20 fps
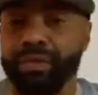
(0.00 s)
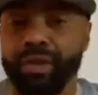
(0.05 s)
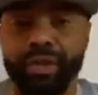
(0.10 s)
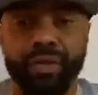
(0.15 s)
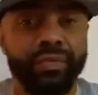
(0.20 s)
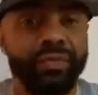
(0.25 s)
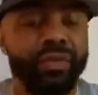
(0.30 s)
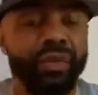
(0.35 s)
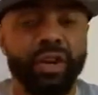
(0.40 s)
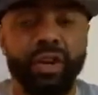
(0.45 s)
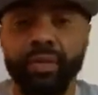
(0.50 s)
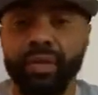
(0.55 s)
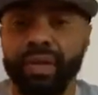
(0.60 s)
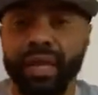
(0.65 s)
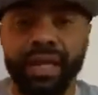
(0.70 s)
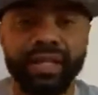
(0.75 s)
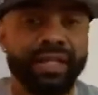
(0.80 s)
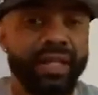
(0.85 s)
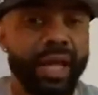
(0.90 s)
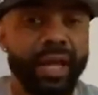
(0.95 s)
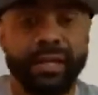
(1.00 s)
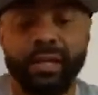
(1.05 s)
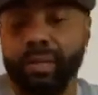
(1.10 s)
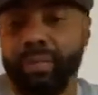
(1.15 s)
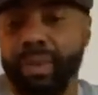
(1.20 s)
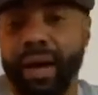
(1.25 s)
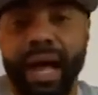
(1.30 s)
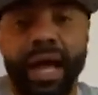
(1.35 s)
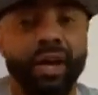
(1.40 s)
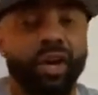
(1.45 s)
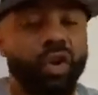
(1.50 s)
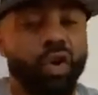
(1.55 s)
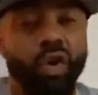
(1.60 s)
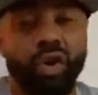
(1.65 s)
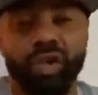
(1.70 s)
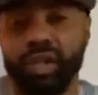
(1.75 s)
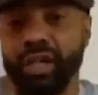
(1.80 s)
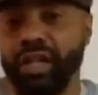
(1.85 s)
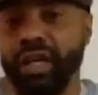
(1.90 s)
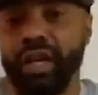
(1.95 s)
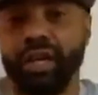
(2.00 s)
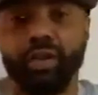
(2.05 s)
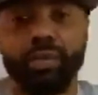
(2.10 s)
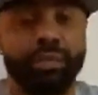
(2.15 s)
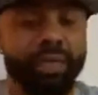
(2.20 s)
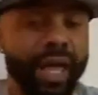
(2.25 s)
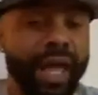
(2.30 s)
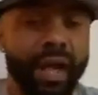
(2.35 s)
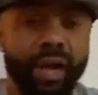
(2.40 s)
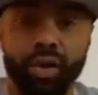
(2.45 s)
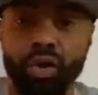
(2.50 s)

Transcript: You feel me? That's like the pot calling the kettle black,